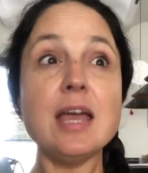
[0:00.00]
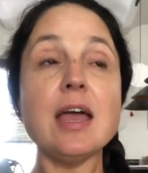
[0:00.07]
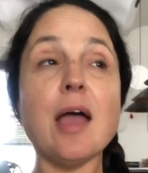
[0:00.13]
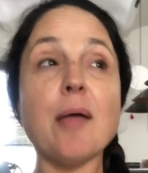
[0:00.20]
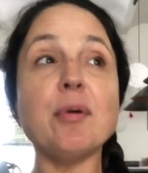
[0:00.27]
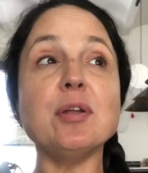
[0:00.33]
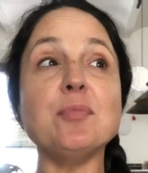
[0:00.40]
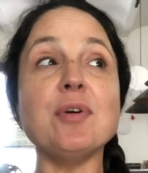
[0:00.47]

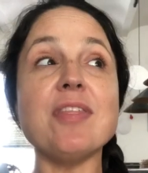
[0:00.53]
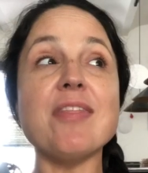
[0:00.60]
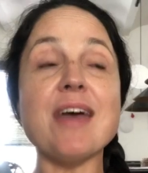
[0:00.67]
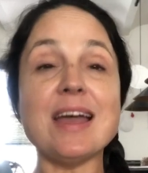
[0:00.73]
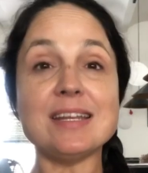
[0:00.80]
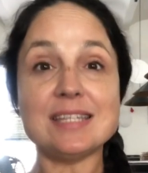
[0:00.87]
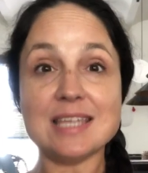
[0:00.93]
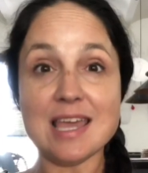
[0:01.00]
I'm gonna put
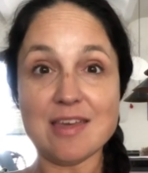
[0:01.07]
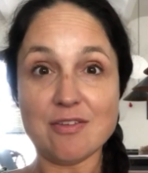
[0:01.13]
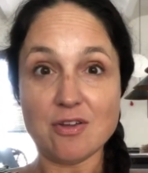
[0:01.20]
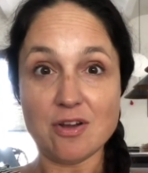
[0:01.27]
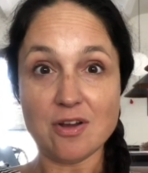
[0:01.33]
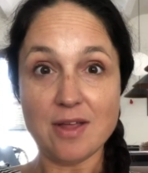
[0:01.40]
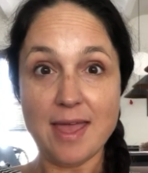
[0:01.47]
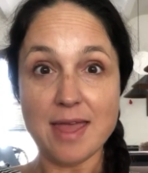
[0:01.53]
that
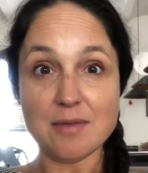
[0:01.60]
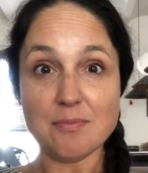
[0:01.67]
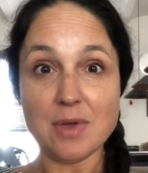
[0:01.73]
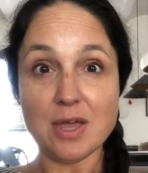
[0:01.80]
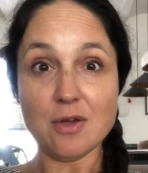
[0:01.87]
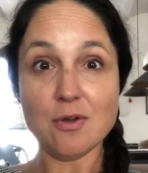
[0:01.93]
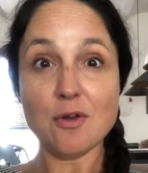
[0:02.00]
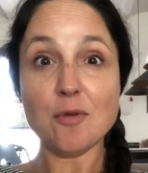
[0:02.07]
together, and by
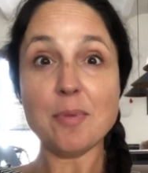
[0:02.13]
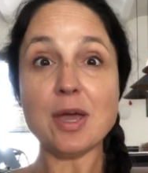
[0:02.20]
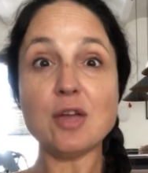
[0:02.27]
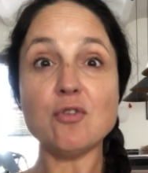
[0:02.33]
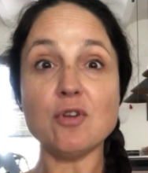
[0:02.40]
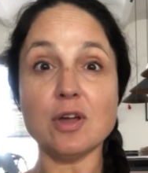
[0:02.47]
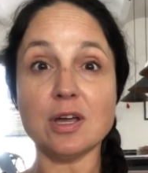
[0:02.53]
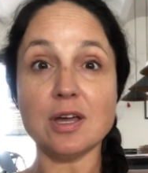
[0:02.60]
hook or by
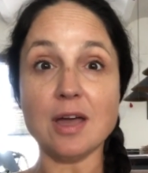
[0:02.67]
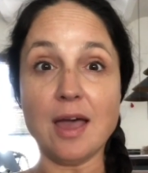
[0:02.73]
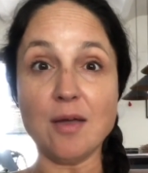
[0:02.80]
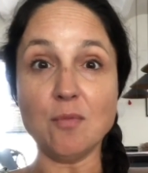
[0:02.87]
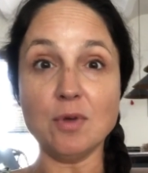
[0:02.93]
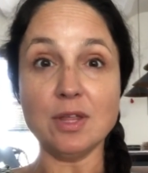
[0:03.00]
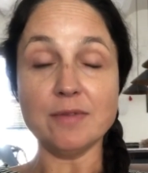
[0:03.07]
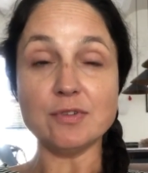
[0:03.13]
crook, I
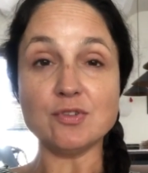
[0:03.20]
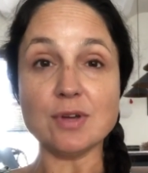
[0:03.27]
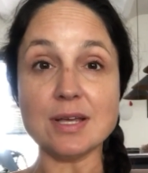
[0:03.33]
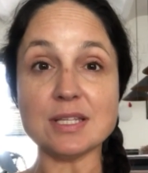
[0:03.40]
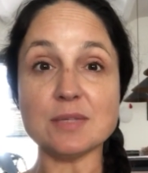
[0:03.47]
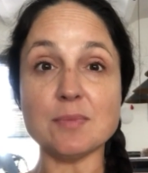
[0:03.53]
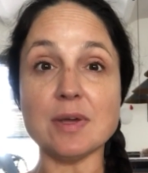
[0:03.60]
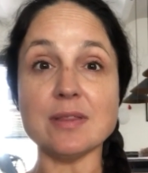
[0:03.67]
will have a
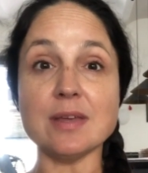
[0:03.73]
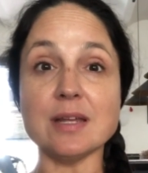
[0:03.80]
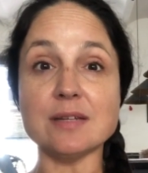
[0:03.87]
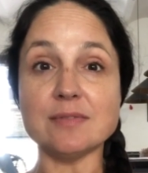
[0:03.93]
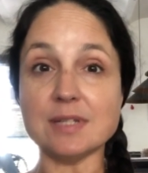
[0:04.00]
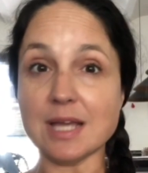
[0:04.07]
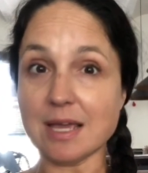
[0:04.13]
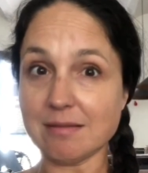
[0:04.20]
dress by the end of
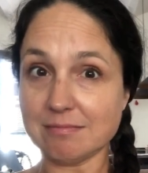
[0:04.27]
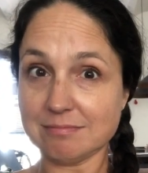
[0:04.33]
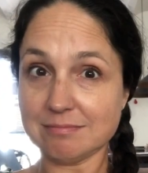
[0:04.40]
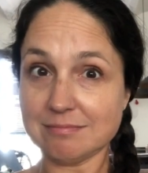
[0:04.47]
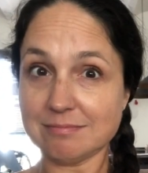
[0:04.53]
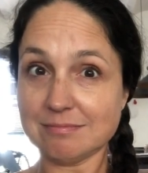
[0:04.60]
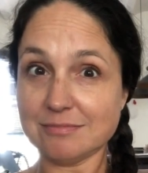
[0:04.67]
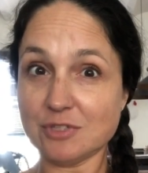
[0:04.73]
the day
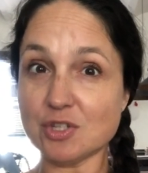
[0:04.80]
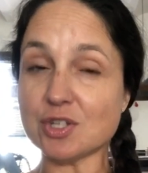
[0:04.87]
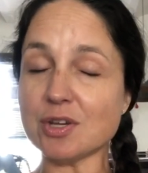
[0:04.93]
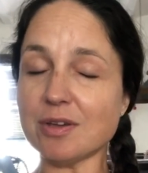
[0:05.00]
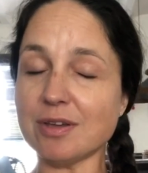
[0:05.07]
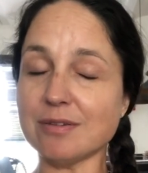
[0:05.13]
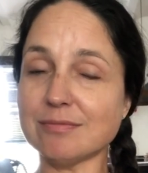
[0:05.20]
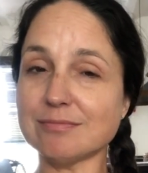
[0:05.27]
to show you.